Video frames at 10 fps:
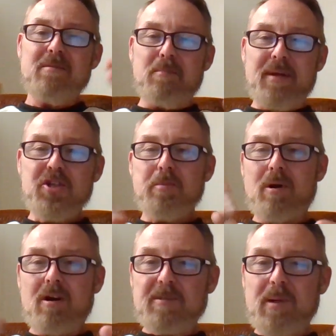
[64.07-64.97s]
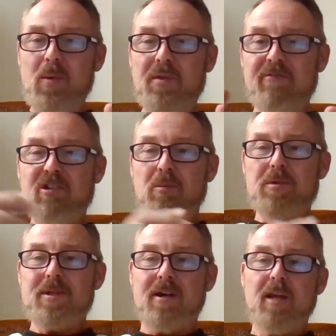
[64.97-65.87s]
some benchmarks about what the film
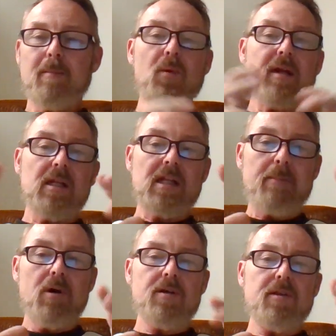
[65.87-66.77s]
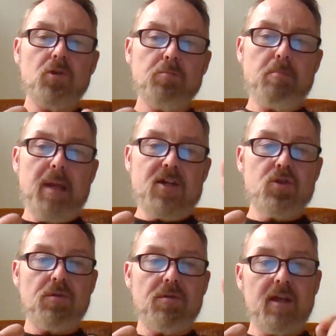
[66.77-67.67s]
was talking about. We had to on onto those
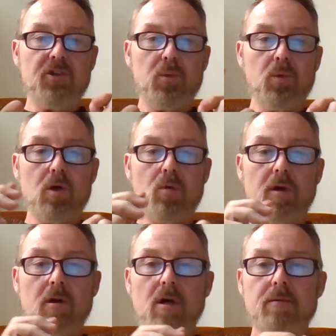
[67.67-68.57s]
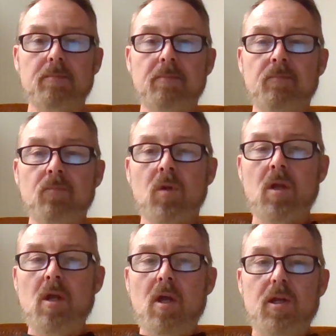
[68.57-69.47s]
major things that were going on.
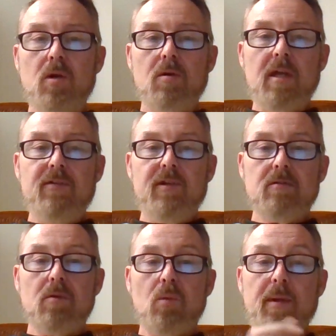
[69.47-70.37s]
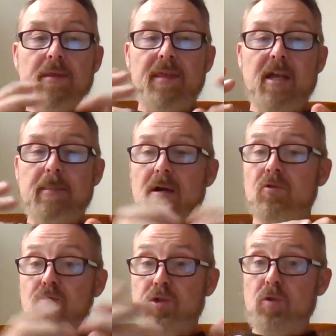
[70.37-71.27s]
Now, even when you think
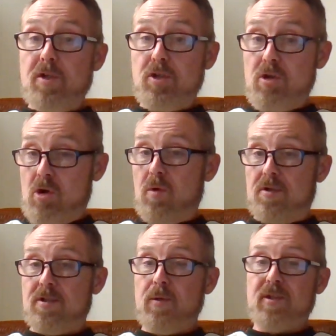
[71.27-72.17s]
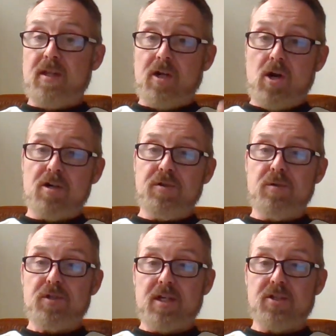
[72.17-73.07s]
about Sir Richard Owens, he was in the
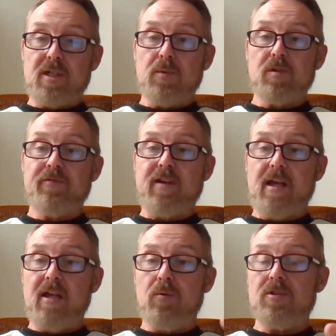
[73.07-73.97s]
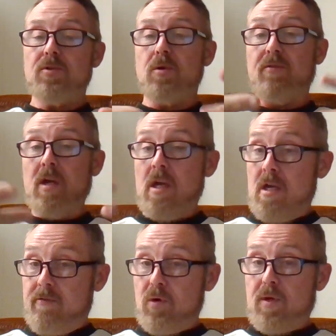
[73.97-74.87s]
cartoon section. He was he was sort of
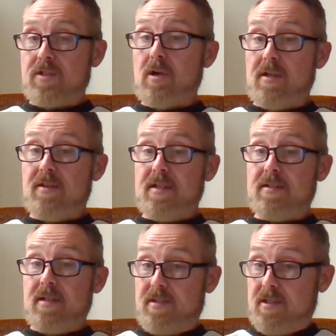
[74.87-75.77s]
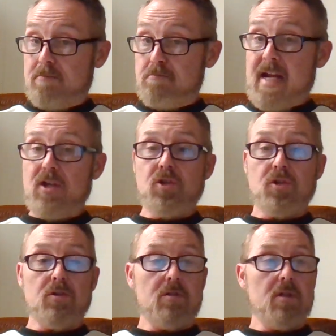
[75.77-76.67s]
focused on as this as this
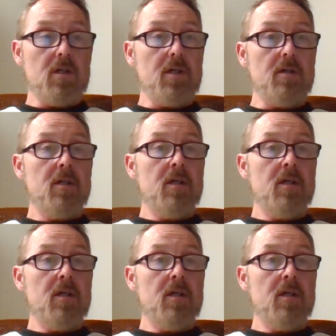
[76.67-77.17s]
major uh,